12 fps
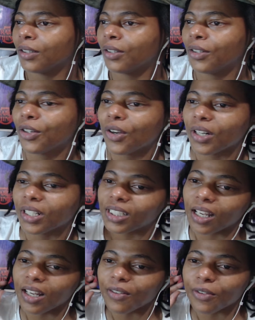You gonna
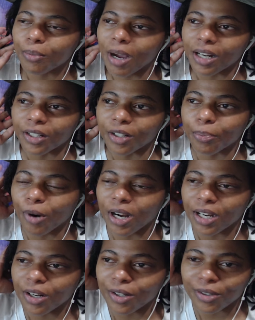tell everybody your
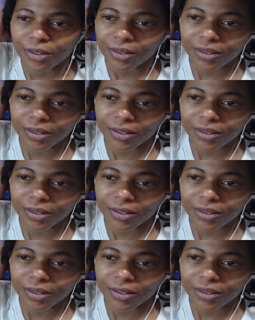prego?